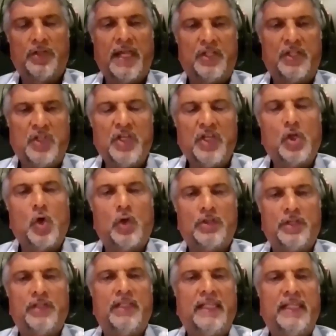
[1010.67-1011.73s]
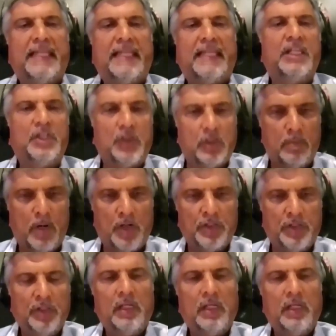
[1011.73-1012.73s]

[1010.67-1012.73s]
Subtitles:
exchange calls it the initial margin.